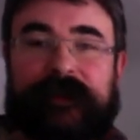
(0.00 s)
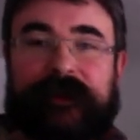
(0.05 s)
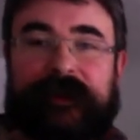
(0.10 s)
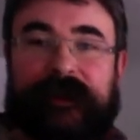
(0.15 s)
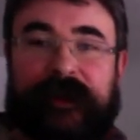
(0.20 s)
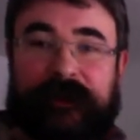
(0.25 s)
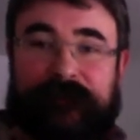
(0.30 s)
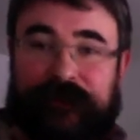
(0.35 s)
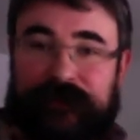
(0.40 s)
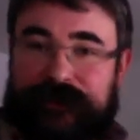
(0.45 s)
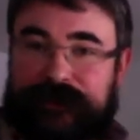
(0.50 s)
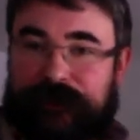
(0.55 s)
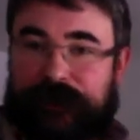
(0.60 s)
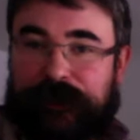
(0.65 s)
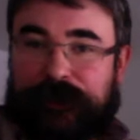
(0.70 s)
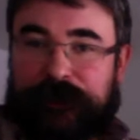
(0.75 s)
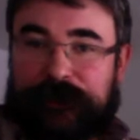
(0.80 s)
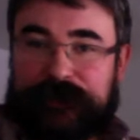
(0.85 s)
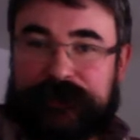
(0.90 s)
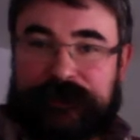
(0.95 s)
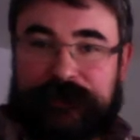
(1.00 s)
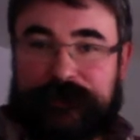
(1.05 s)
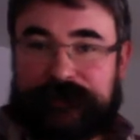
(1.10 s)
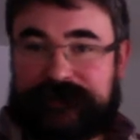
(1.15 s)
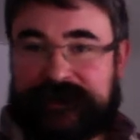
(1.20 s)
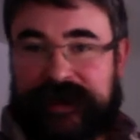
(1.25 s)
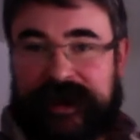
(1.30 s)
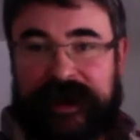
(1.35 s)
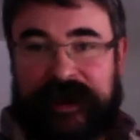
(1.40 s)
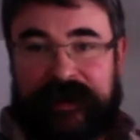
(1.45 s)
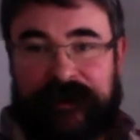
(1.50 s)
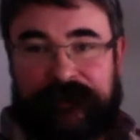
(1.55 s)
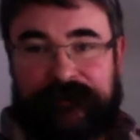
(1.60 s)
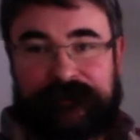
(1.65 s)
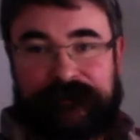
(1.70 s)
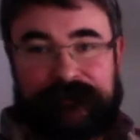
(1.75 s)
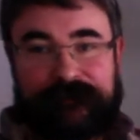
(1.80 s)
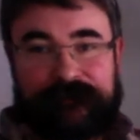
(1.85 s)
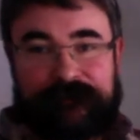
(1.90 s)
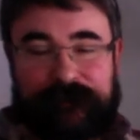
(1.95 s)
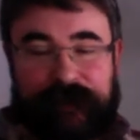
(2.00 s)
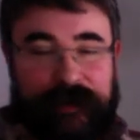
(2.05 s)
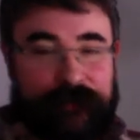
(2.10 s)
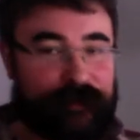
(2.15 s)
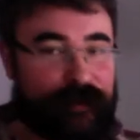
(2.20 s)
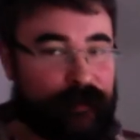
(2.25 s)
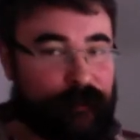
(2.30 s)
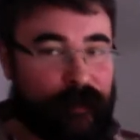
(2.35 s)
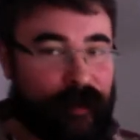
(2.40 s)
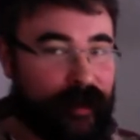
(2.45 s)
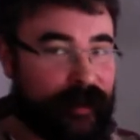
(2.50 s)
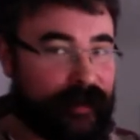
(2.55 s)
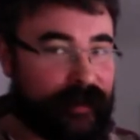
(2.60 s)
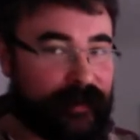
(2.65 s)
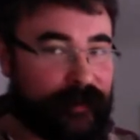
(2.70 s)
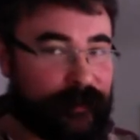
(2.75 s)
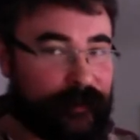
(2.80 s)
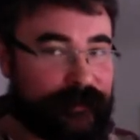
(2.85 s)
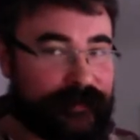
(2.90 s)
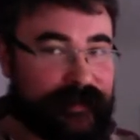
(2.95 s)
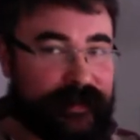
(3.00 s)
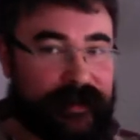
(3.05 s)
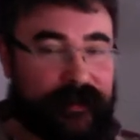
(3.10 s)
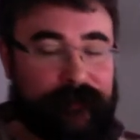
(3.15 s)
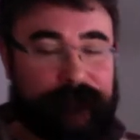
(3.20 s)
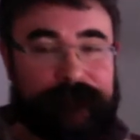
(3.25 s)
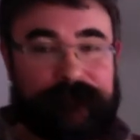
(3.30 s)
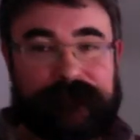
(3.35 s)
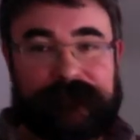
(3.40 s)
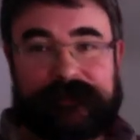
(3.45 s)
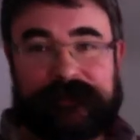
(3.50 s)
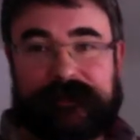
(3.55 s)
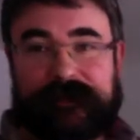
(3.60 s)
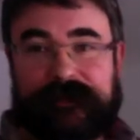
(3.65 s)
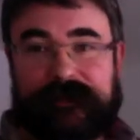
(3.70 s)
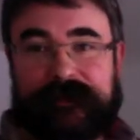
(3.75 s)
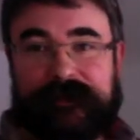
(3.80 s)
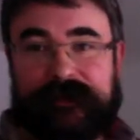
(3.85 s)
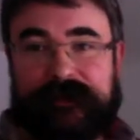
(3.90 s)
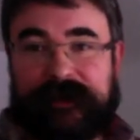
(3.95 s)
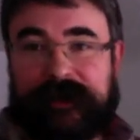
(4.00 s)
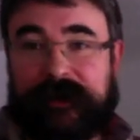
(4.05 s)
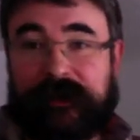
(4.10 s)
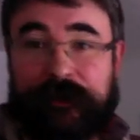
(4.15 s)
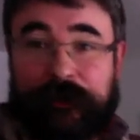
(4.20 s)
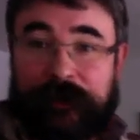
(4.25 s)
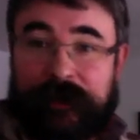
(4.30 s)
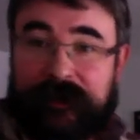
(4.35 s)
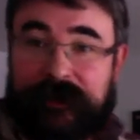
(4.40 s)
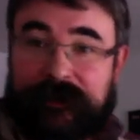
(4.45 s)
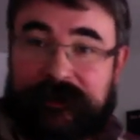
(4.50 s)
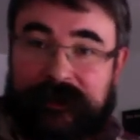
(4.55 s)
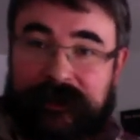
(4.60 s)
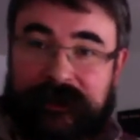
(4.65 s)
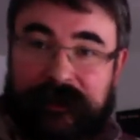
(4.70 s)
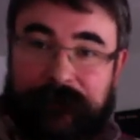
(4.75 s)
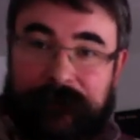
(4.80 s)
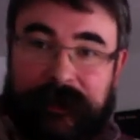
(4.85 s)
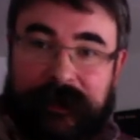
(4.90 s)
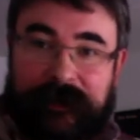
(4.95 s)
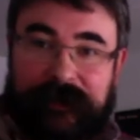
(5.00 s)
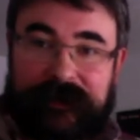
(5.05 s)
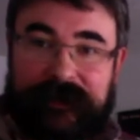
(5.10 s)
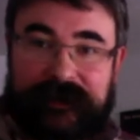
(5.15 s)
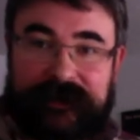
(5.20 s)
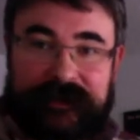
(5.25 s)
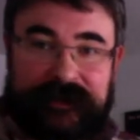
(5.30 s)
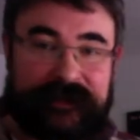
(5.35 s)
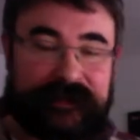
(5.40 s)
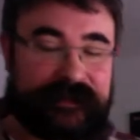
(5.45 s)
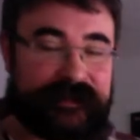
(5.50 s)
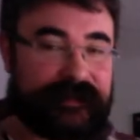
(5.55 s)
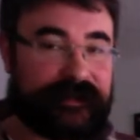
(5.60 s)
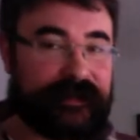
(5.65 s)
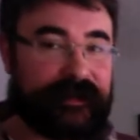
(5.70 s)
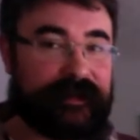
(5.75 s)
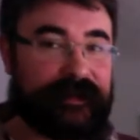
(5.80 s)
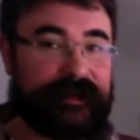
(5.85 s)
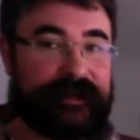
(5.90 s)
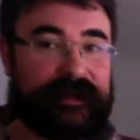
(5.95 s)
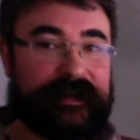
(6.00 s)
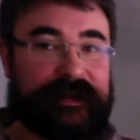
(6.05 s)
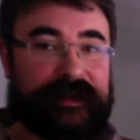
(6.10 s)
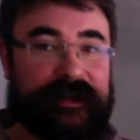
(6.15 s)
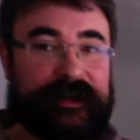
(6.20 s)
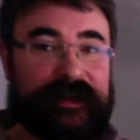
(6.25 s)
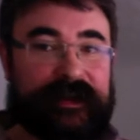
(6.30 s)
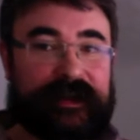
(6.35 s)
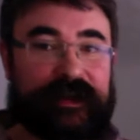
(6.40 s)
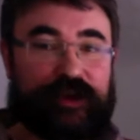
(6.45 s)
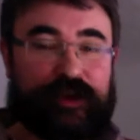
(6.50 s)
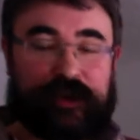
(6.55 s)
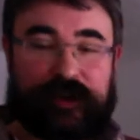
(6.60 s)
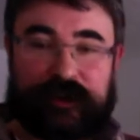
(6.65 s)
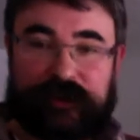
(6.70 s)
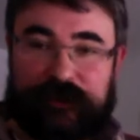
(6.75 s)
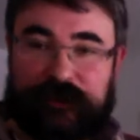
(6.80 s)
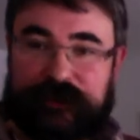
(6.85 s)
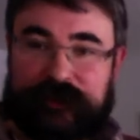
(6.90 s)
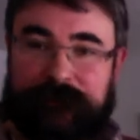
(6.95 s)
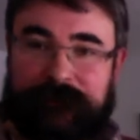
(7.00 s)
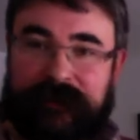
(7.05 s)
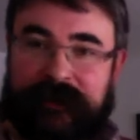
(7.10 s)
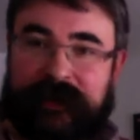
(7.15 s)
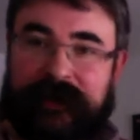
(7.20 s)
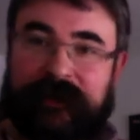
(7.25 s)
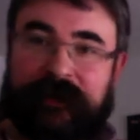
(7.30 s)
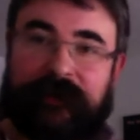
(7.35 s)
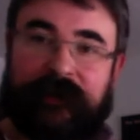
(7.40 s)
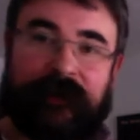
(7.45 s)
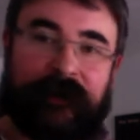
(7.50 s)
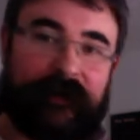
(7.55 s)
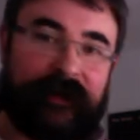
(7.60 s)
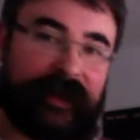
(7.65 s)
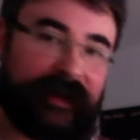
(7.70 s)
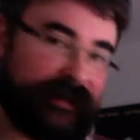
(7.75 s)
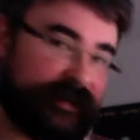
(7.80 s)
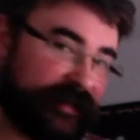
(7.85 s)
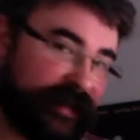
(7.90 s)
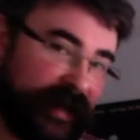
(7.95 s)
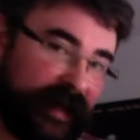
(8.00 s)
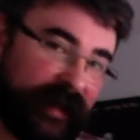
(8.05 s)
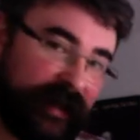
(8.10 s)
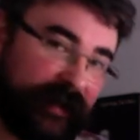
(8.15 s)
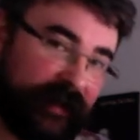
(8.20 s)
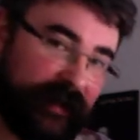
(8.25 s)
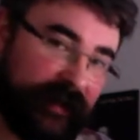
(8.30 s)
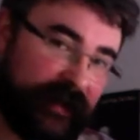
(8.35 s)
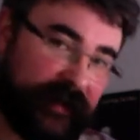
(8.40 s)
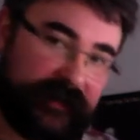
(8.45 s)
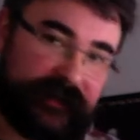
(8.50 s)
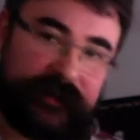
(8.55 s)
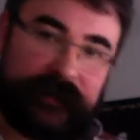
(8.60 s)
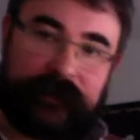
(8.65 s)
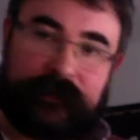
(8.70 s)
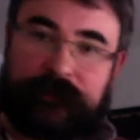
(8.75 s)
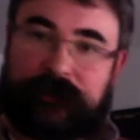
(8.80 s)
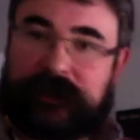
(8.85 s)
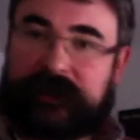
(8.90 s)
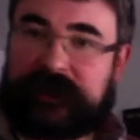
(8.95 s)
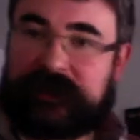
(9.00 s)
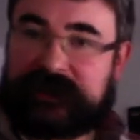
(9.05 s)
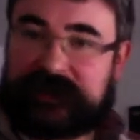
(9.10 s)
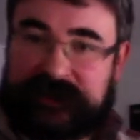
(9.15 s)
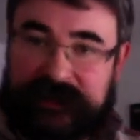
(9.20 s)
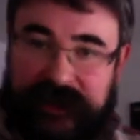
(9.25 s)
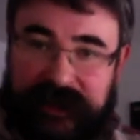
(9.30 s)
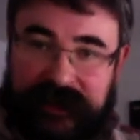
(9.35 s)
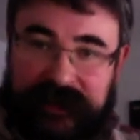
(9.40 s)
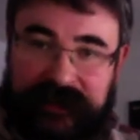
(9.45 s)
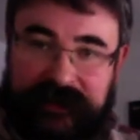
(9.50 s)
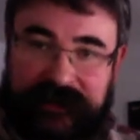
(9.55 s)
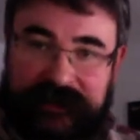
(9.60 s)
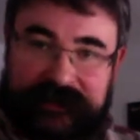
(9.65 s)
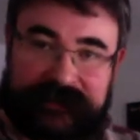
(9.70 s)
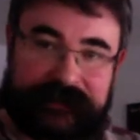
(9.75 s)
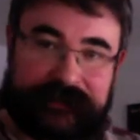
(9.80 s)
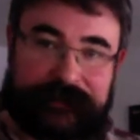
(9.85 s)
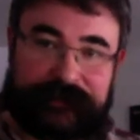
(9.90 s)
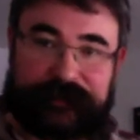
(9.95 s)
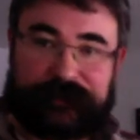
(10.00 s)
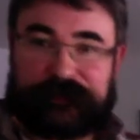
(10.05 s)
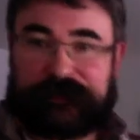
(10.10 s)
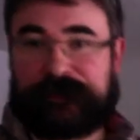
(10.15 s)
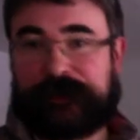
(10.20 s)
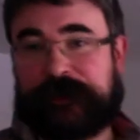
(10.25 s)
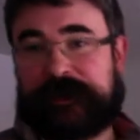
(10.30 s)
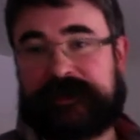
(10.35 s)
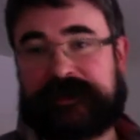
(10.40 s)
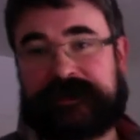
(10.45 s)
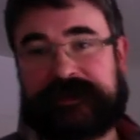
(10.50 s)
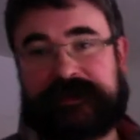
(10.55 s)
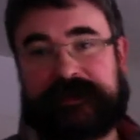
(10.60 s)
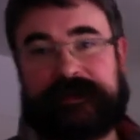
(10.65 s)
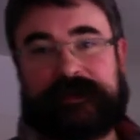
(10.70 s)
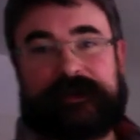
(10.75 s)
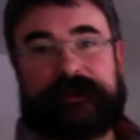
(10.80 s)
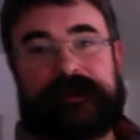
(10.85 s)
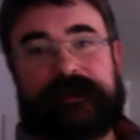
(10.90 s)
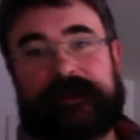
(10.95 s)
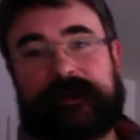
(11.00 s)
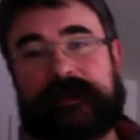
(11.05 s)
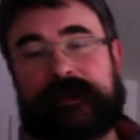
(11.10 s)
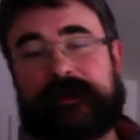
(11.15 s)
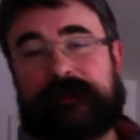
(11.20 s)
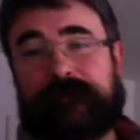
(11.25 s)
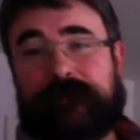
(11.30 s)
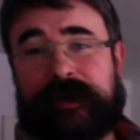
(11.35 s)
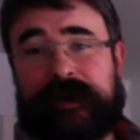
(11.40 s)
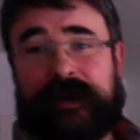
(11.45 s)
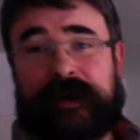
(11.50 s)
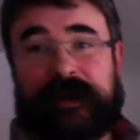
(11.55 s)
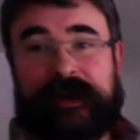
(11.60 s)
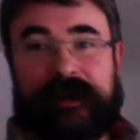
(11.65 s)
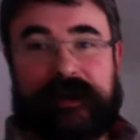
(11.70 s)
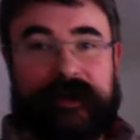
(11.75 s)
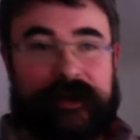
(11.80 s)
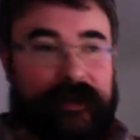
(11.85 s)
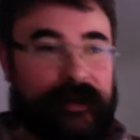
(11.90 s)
If the soloist goes down, maybe your walking goes down. The other way to think about it is you can do something I call antagonizing. You can antagonize the soloist by,